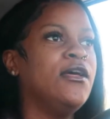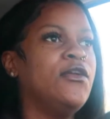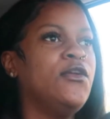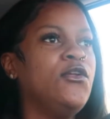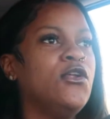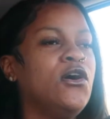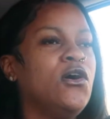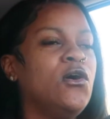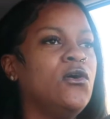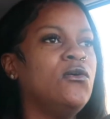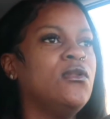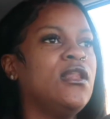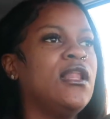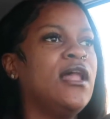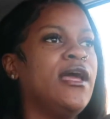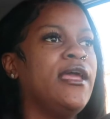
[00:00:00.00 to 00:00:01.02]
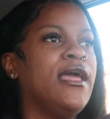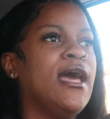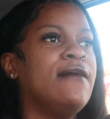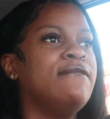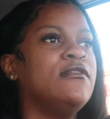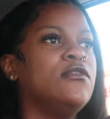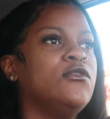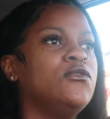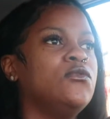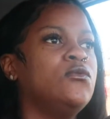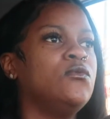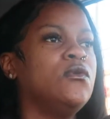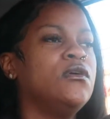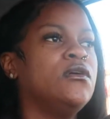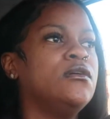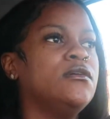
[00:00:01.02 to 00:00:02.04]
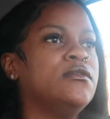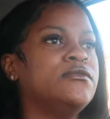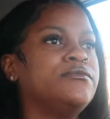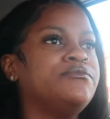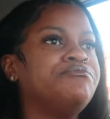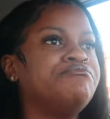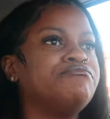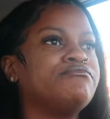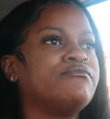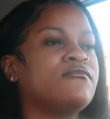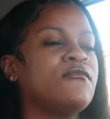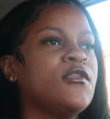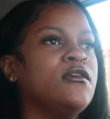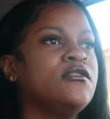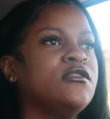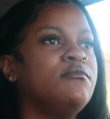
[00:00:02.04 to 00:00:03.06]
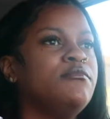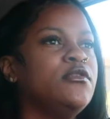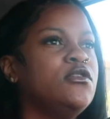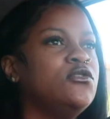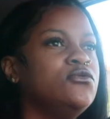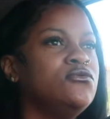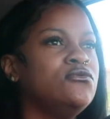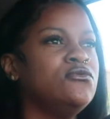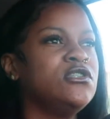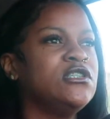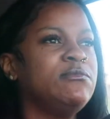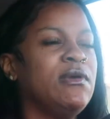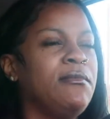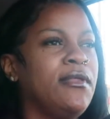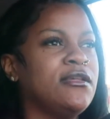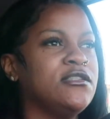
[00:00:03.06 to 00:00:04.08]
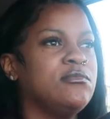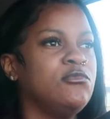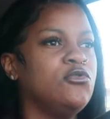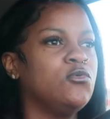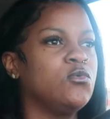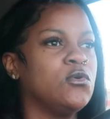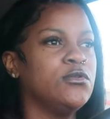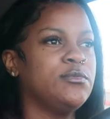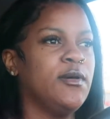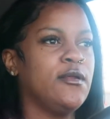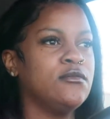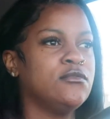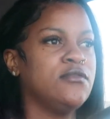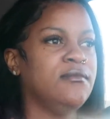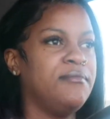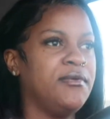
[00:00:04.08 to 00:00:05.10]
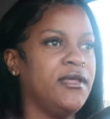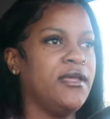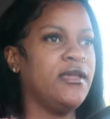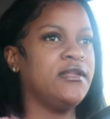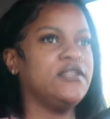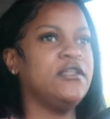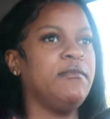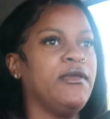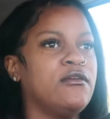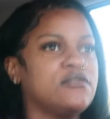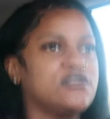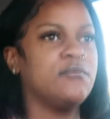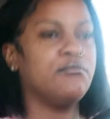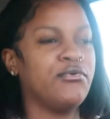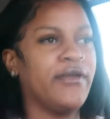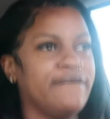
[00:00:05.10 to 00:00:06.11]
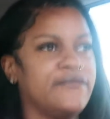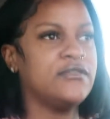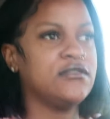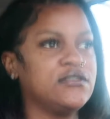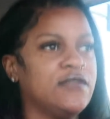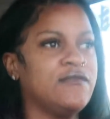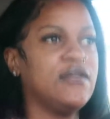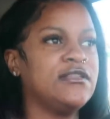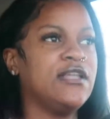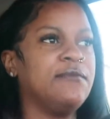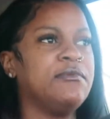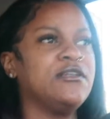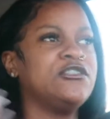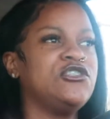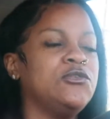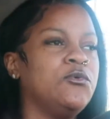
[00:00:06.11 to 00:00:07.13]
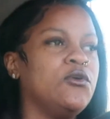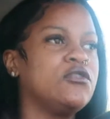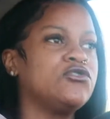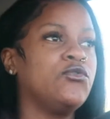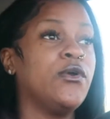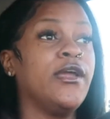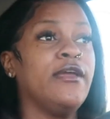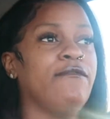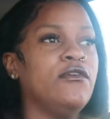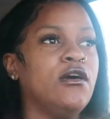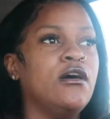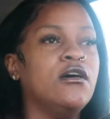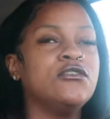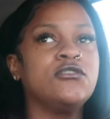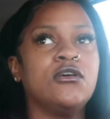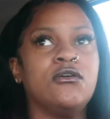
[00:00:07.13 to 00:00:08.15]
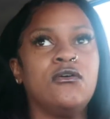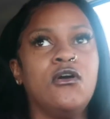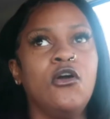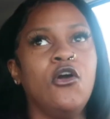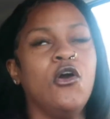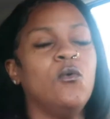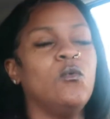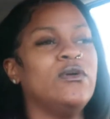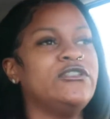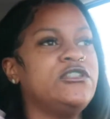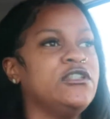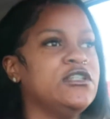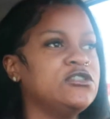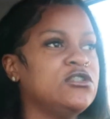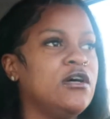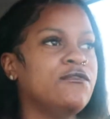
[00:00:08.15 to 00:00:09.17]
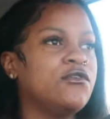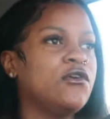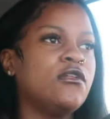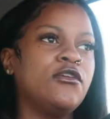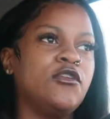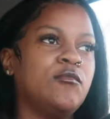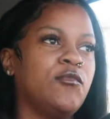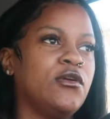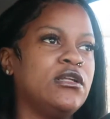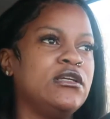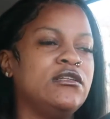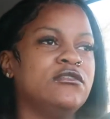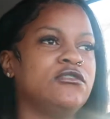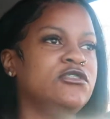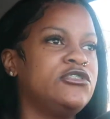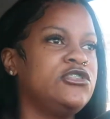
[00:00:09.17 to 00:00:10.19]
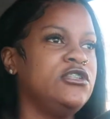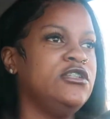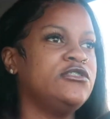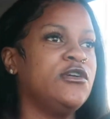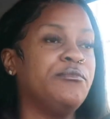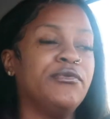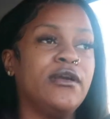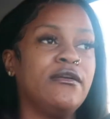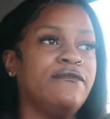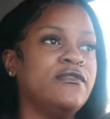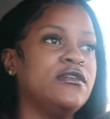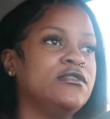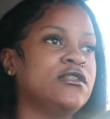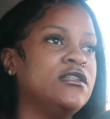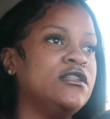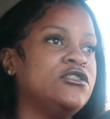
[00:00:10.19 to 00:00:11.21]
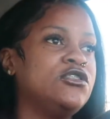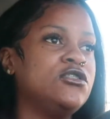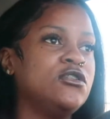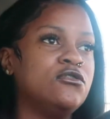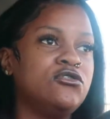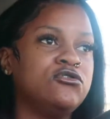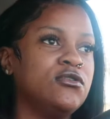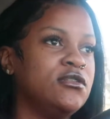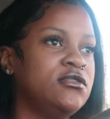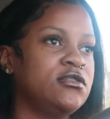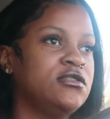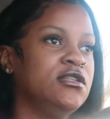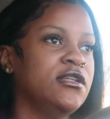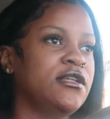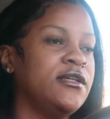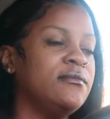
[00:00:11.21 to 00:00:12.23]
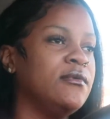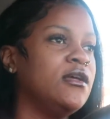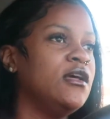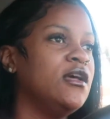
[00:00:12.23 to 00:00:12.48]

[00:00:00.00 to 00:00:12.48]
you know like have a little um some balloons and maybe like some little rose petals on the bed and then make her some breakfast and stuff like that because she works grave y'all so when she gets off early in the morning she eats her breakfast and then she goes straight to sleep